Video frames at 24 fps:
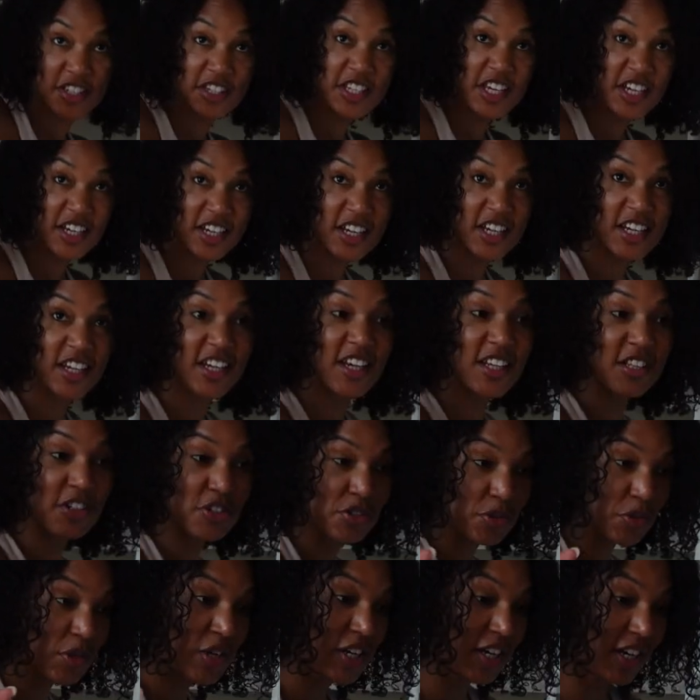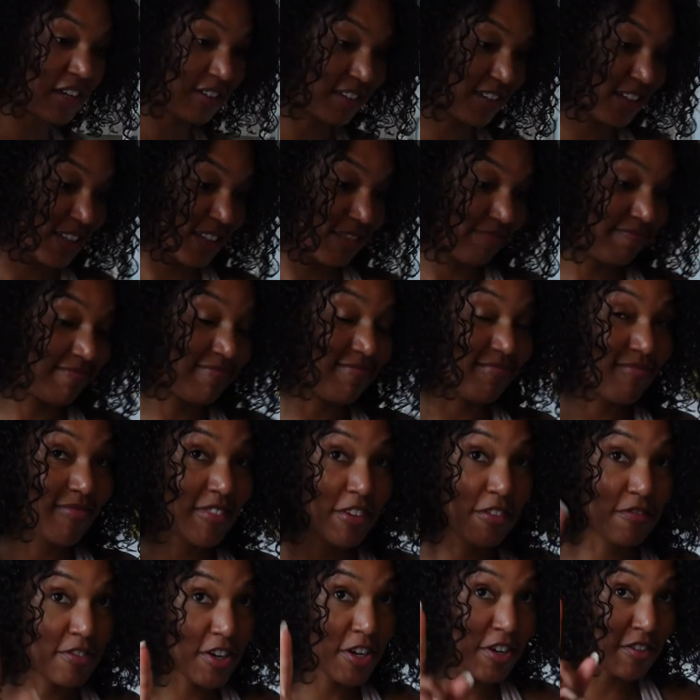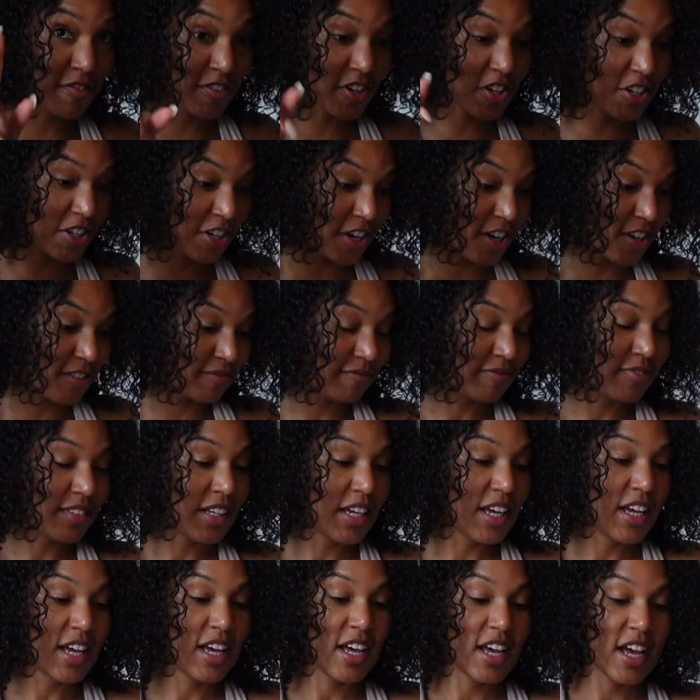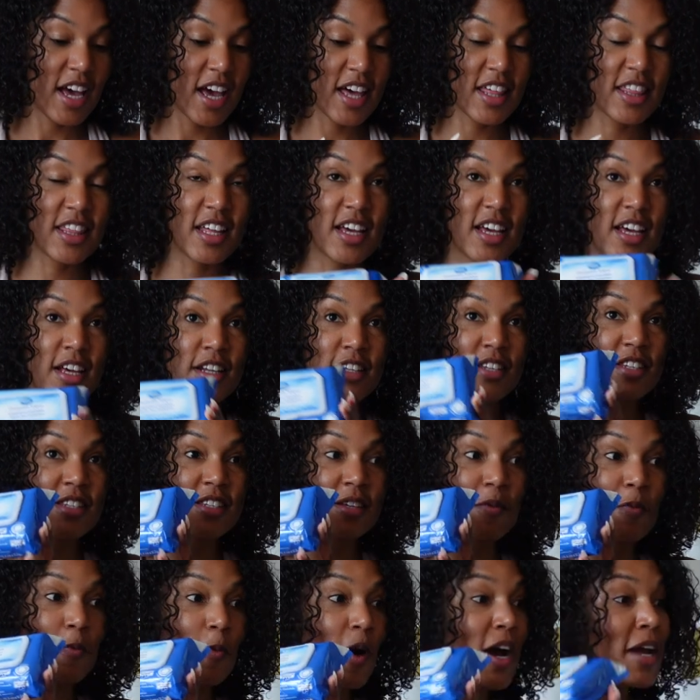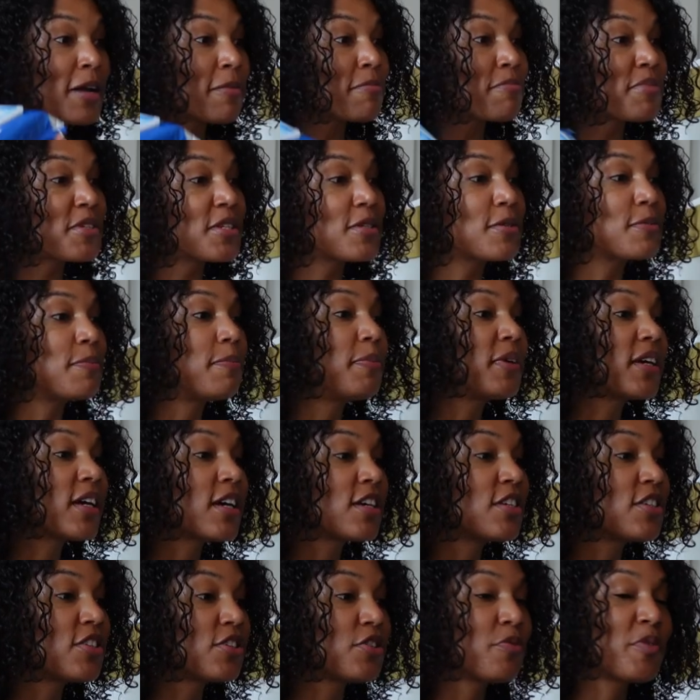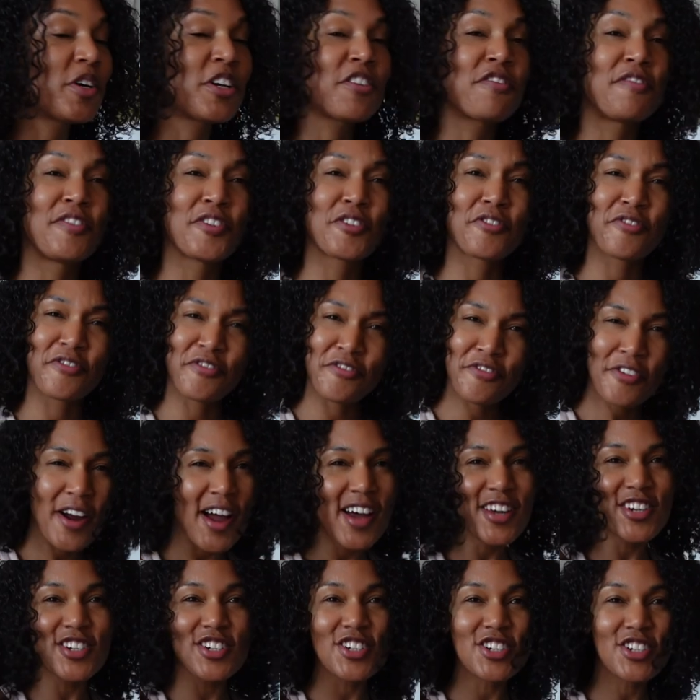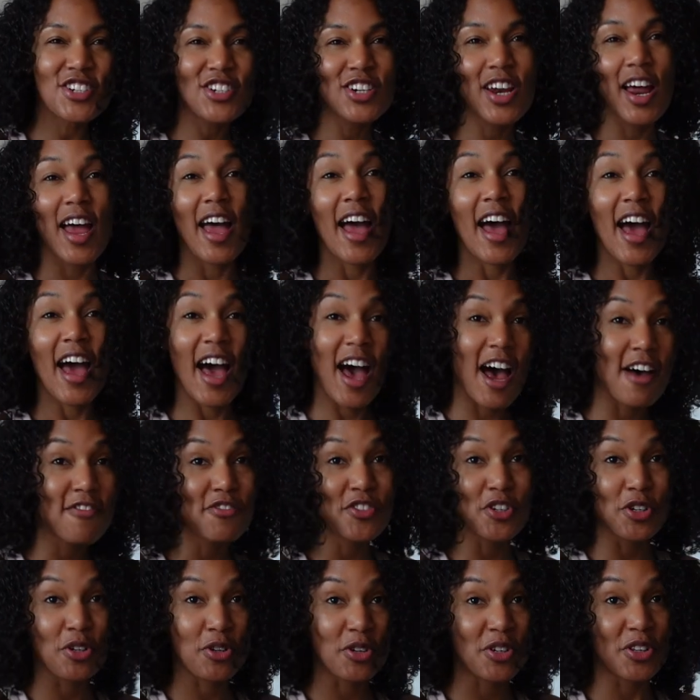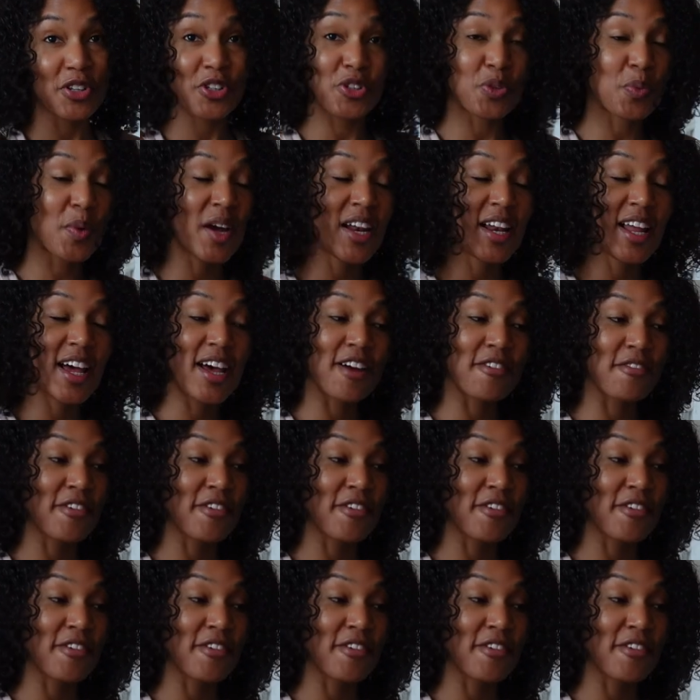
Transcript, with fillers: sink and the toilet. Very, very good. And then some wipes, because you want to feel fresh after you go to the toilet,